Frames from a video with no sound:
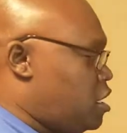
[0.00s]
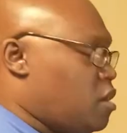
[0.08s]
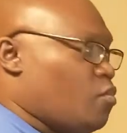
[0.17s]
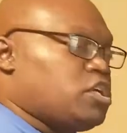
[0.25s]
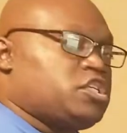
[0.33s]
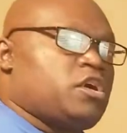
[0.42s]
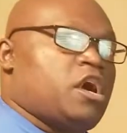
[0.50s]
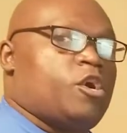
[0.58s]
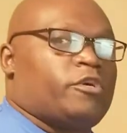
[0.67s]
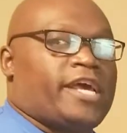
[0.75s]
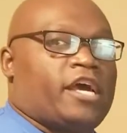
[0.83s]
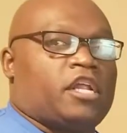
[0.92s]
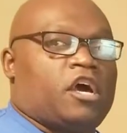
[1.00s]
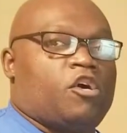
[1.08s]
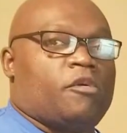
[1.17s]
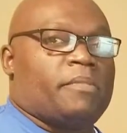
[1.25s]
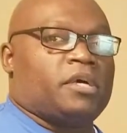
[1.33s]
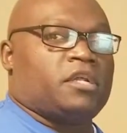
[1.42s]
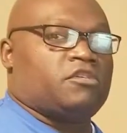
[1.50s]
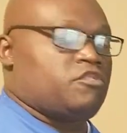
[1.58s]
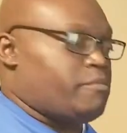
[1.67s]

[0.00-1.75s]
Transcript: and once you hold down the home button on your